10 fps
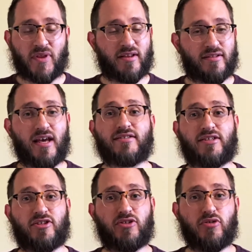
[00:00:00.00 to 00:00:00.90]
That's a
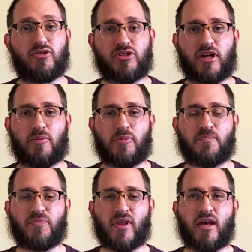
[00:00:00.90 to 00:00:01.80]
huge jump.
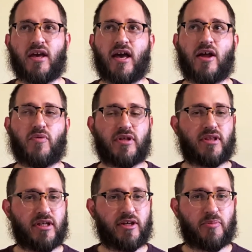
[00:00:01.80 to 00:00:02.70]
And when you
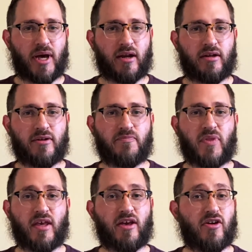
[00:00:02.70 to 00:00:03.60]
think about it,
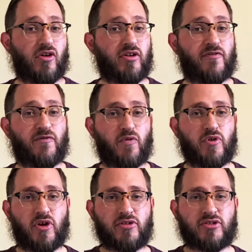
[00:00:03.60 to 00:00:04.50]
only 4
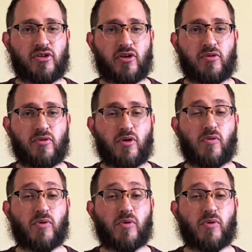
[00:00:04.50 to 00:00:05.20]
years ago, we